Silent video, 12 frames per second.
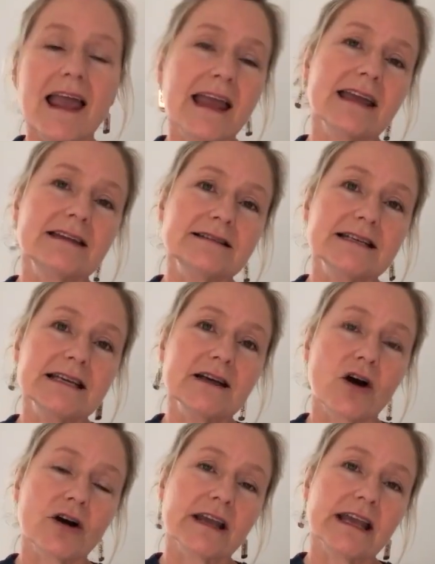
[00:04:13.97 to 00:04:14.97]
A N D
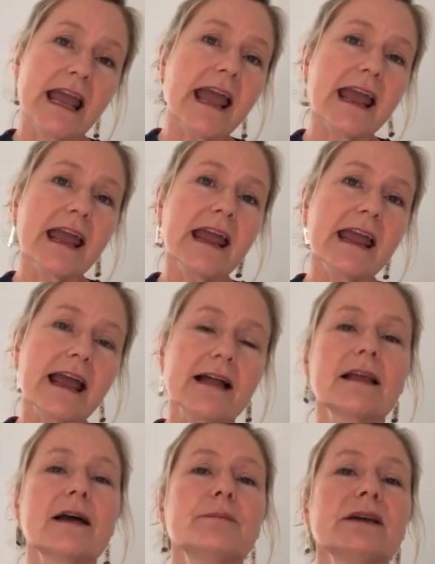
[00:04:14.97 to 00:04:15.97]
R E A
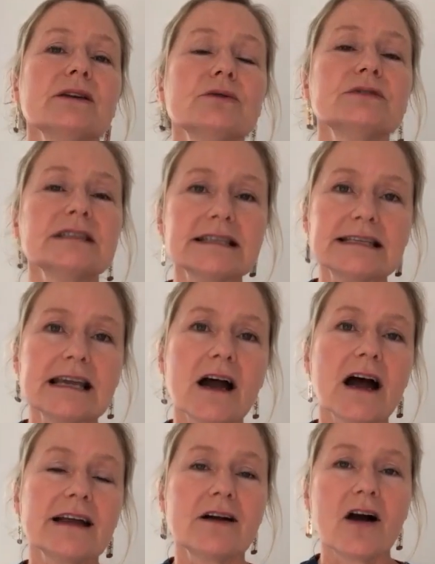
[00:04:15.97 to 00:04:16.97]
L I B U T T
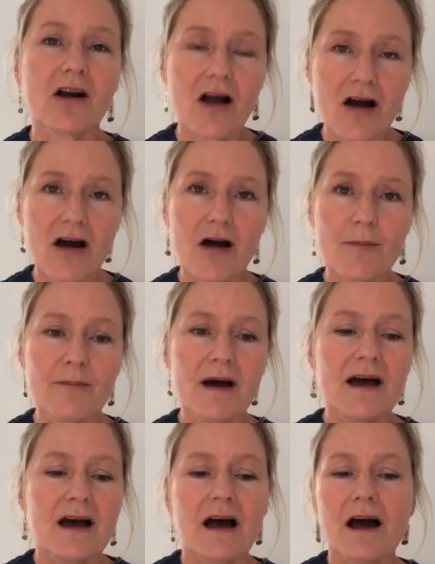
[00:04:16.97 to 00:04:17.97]
I dot com,
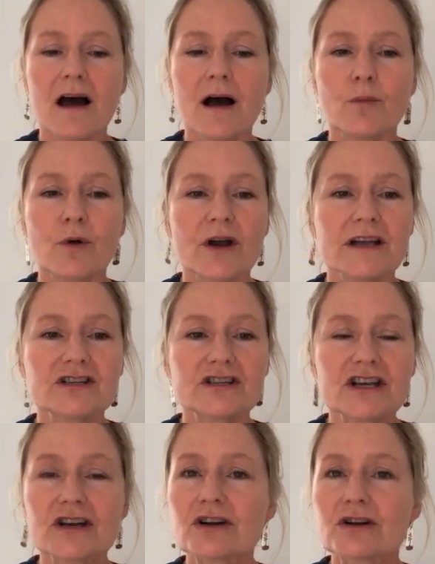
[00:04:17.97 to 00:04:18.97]
um, where I
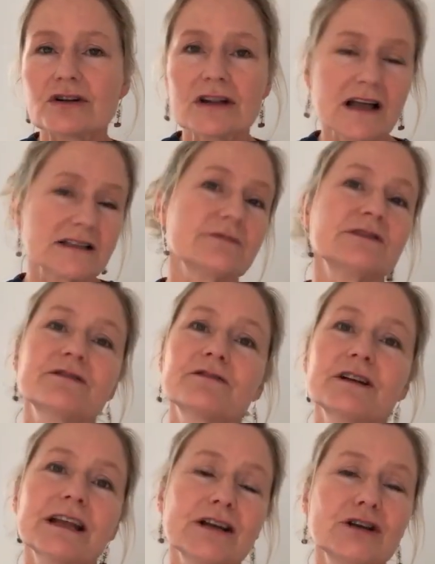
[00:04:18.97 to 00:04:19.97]
share lots of
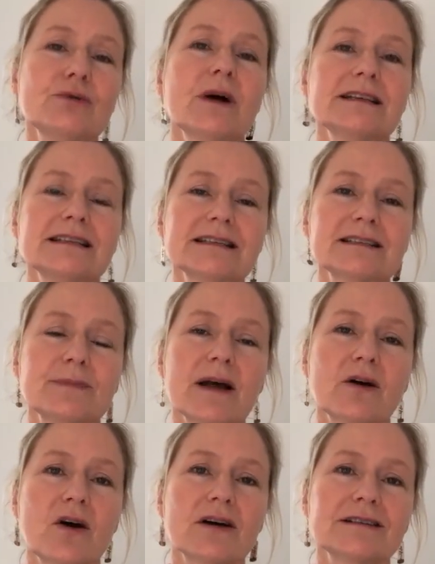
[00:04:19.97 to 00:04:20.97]
different and new ideas
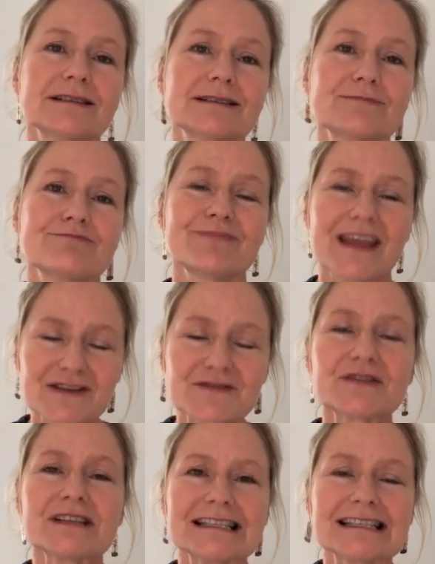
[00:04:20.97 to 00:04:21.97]
about autism. Thanks
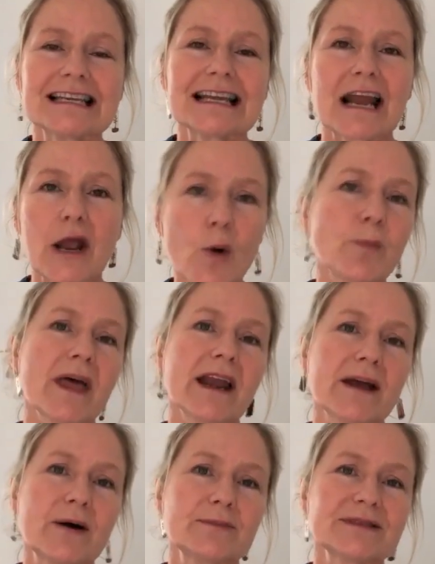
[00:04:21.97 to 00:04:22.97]
for listening, and I hope that
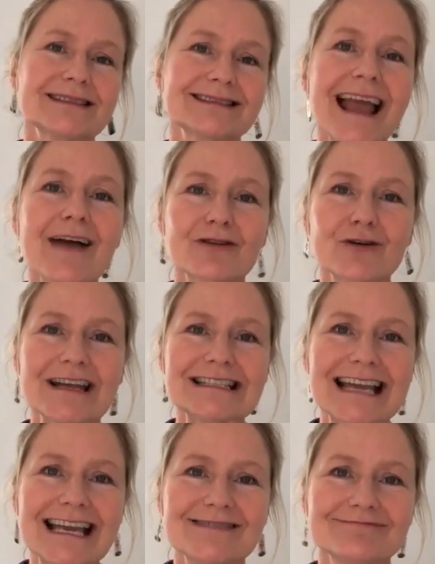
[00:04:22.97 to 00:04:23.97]
helps. Have a great
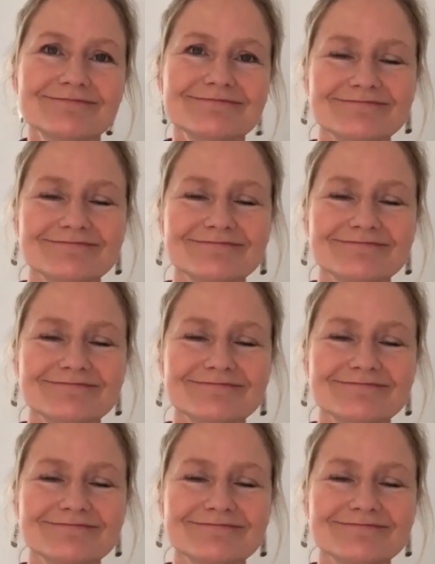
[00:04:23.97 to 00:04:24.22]
day.